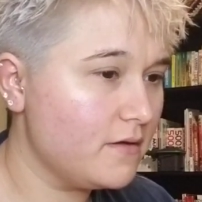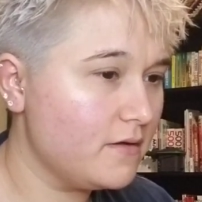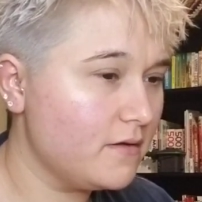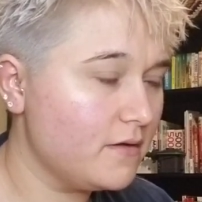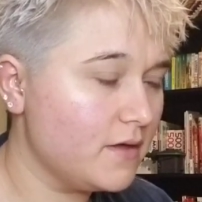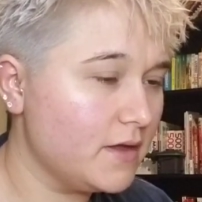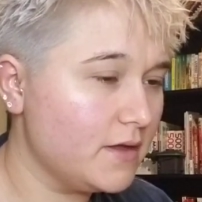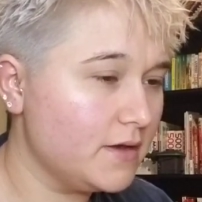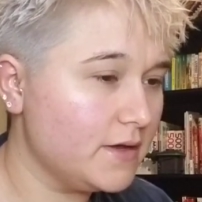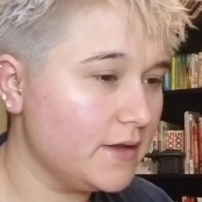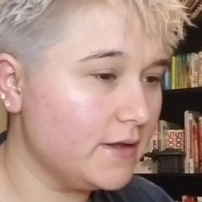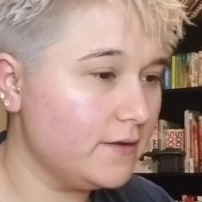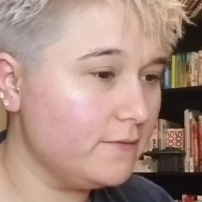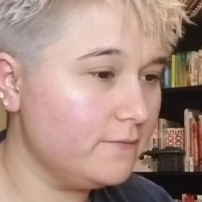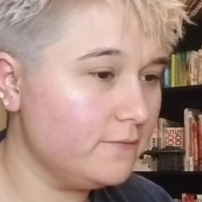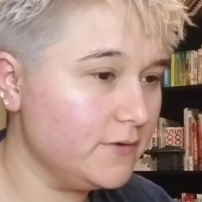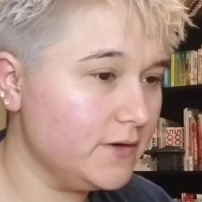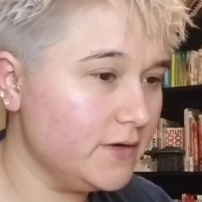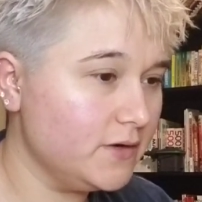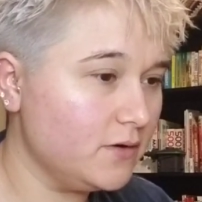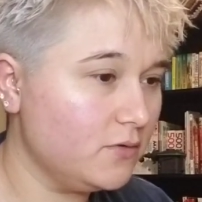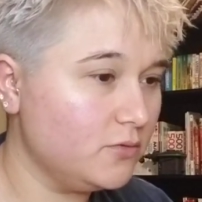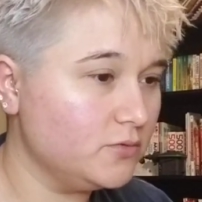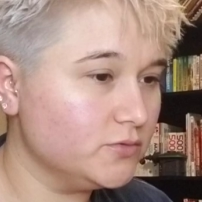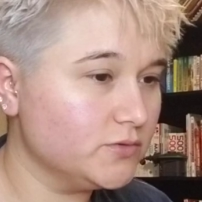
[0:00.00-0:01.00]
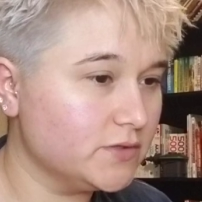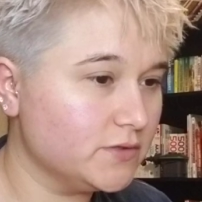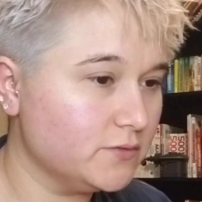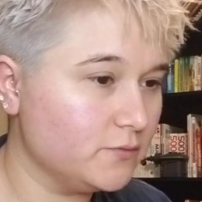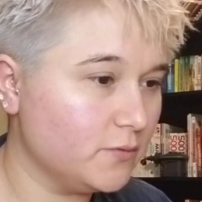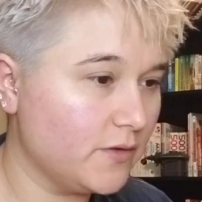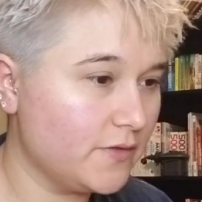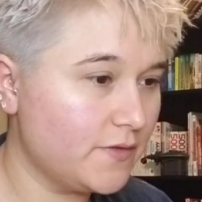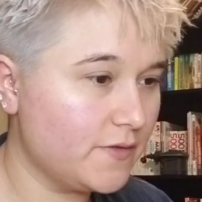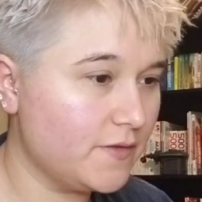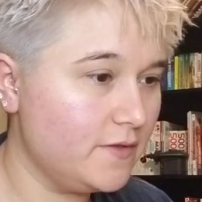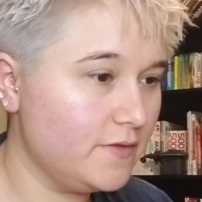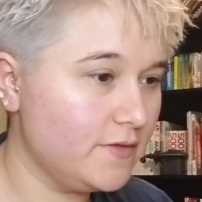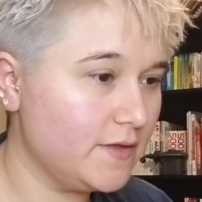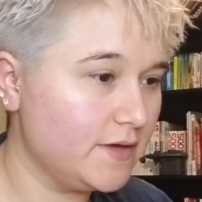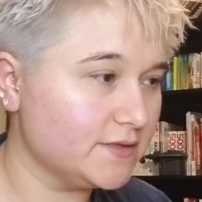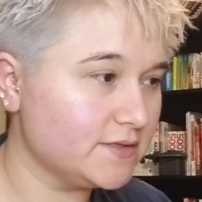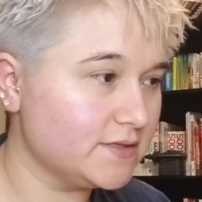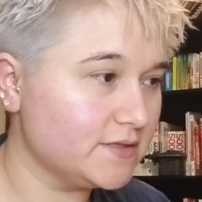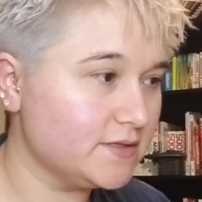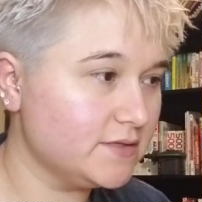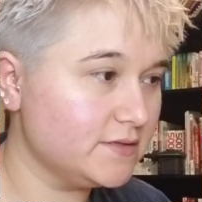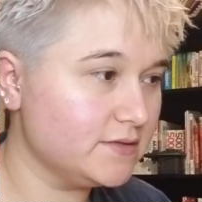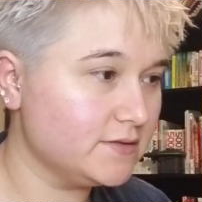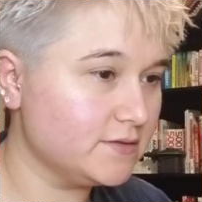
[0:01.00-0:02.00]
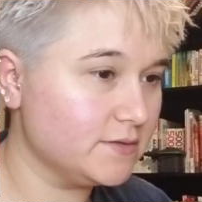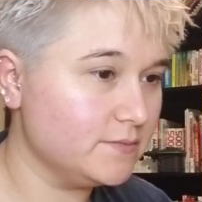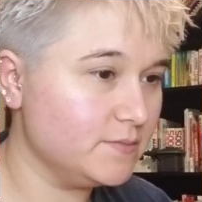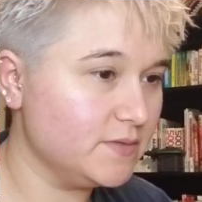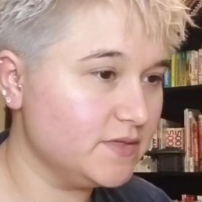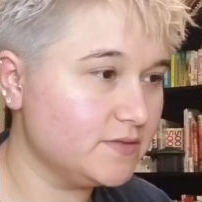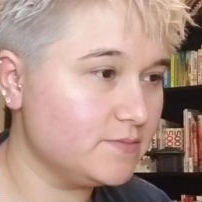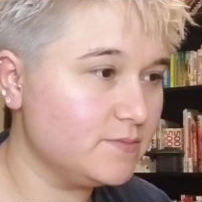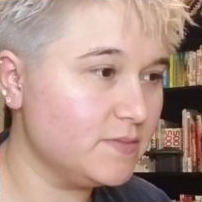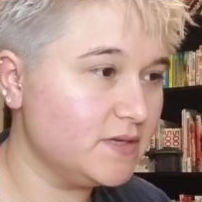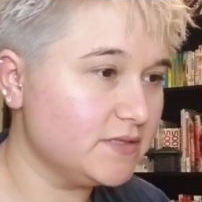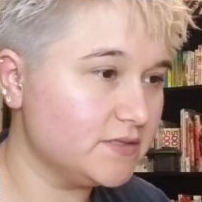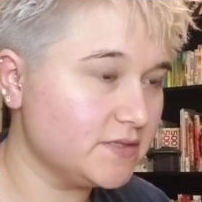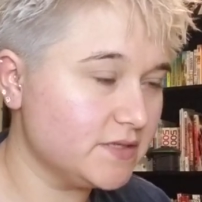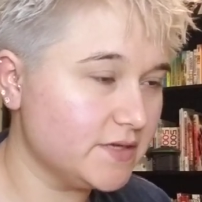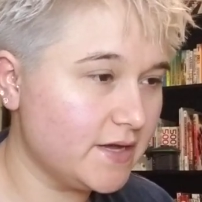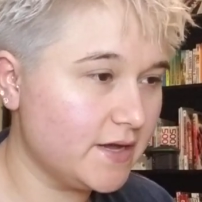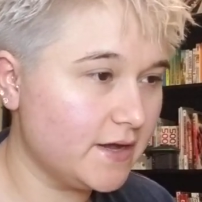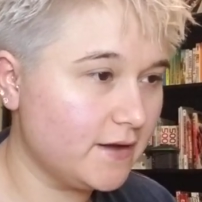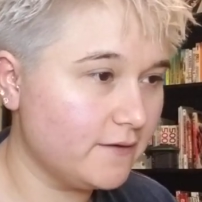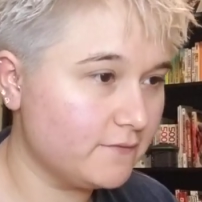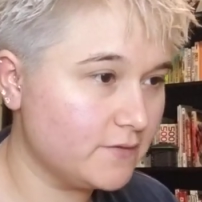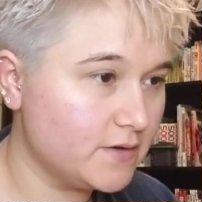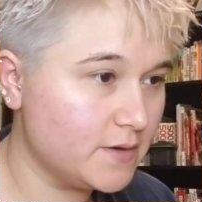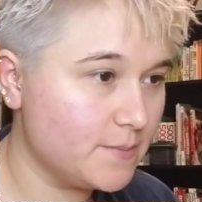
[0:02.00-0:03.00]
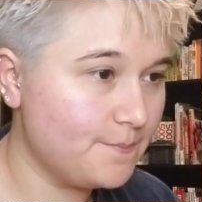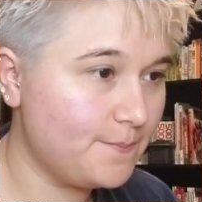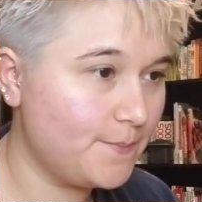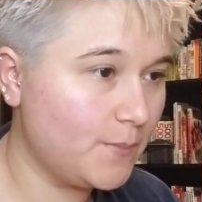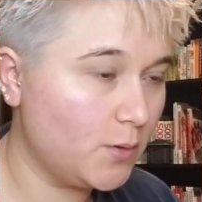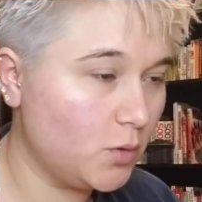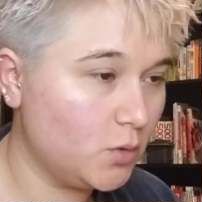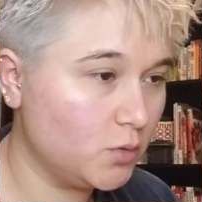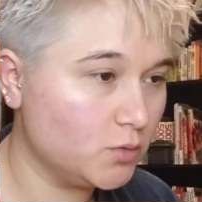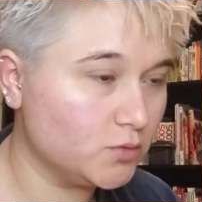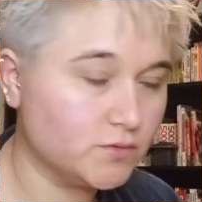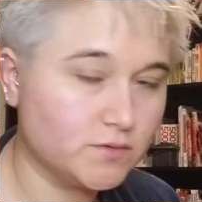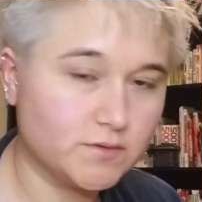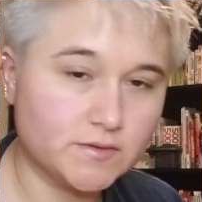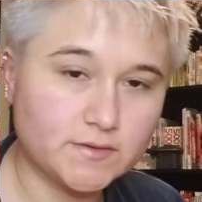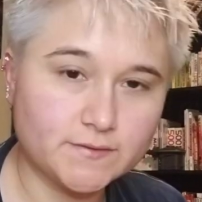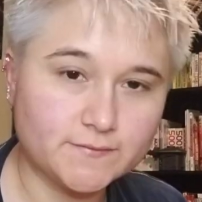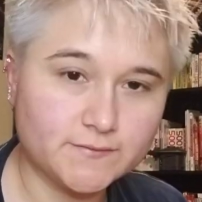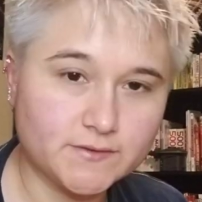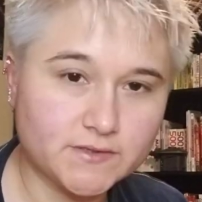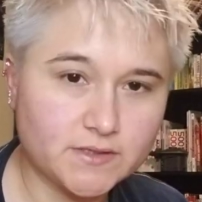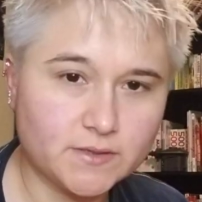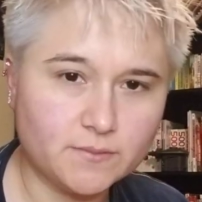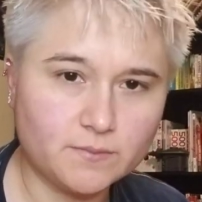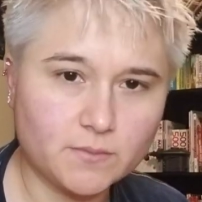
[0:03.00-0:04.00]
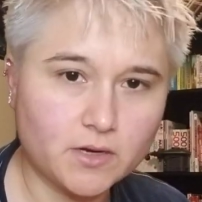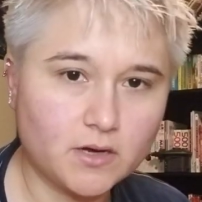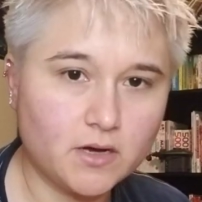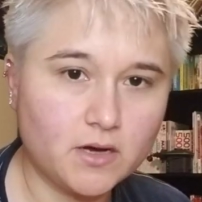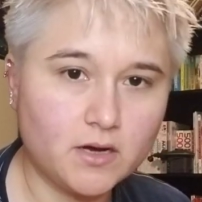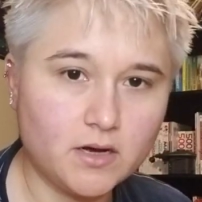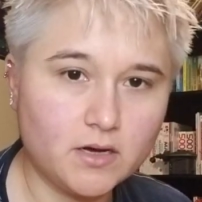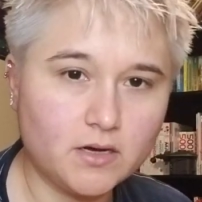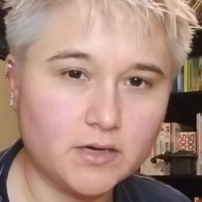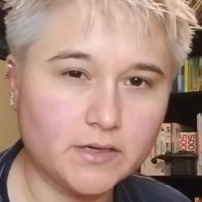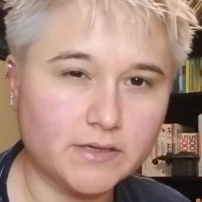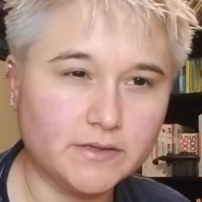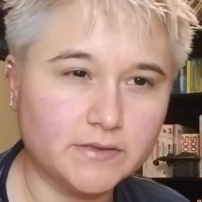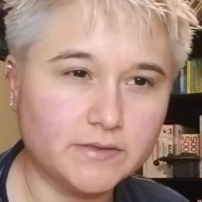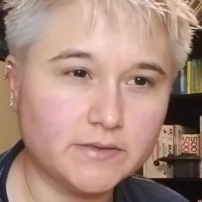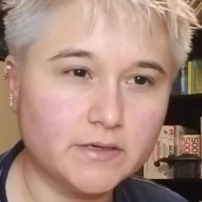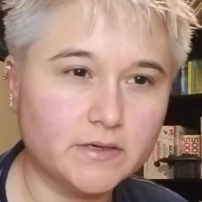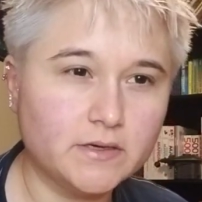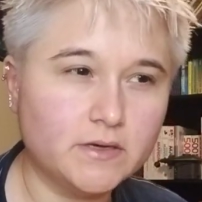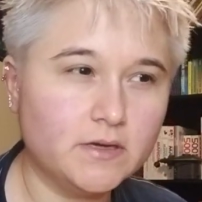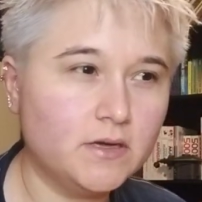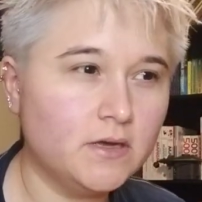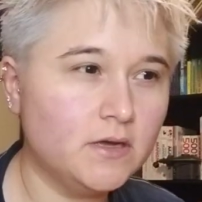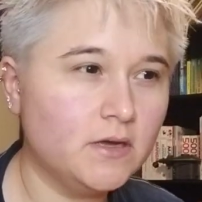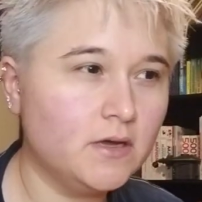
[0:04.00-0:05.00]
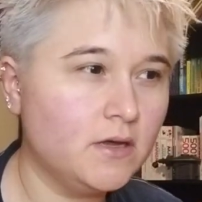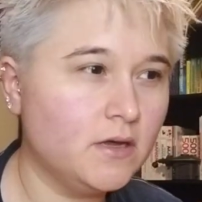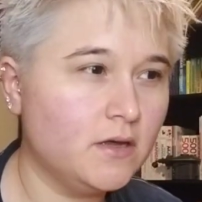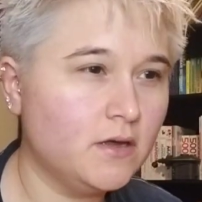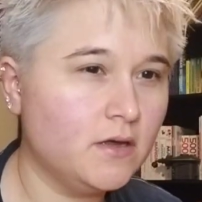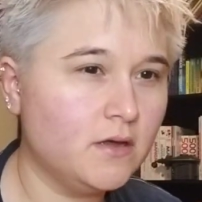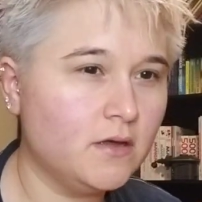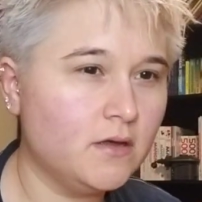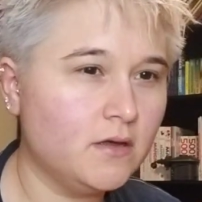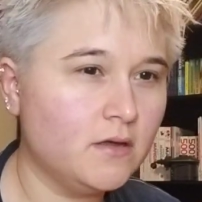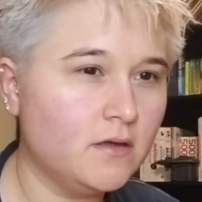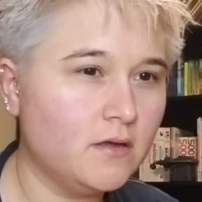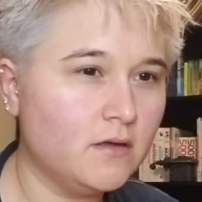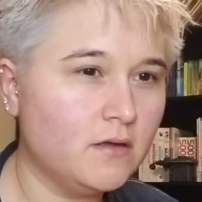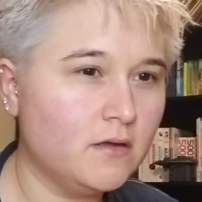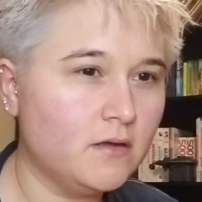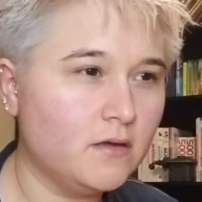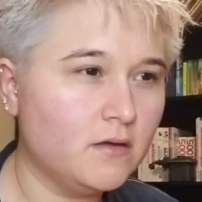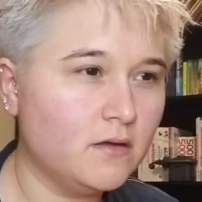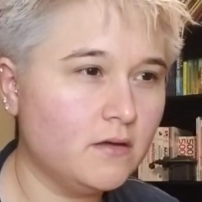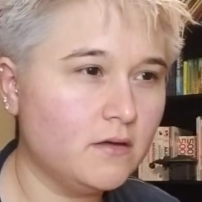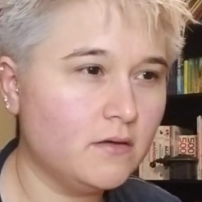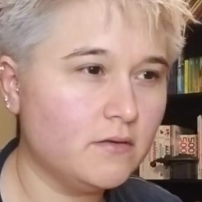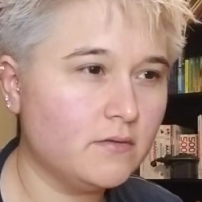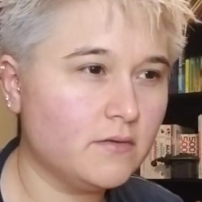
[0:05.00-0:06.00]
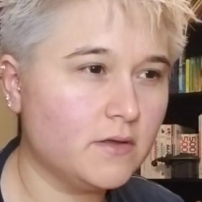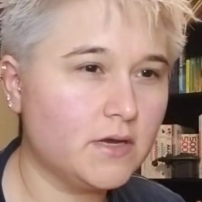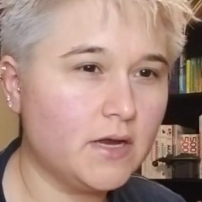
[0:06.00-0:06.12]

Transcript: and every altar within that system is meant to have an importance of some kind, then